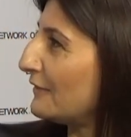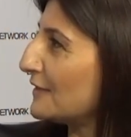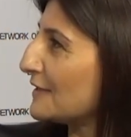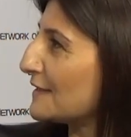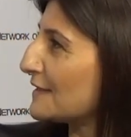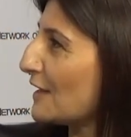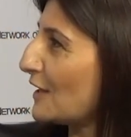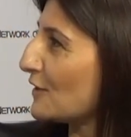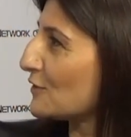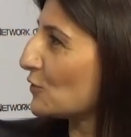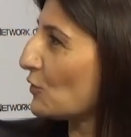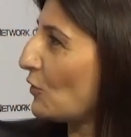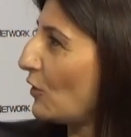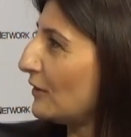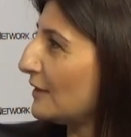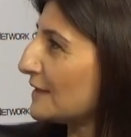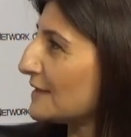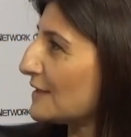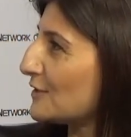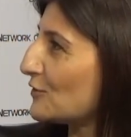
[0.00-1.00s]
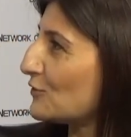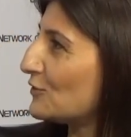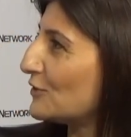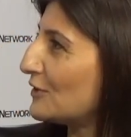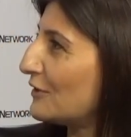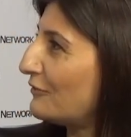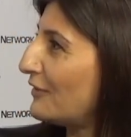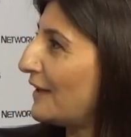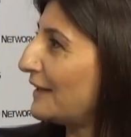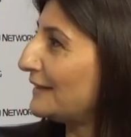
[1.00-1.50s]
in South Caucasus to
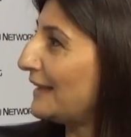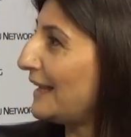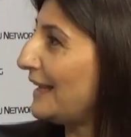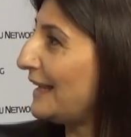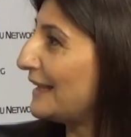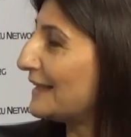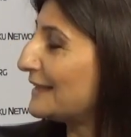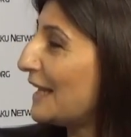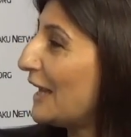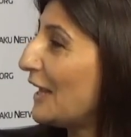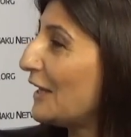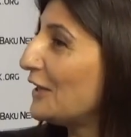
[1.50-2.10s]
defend it?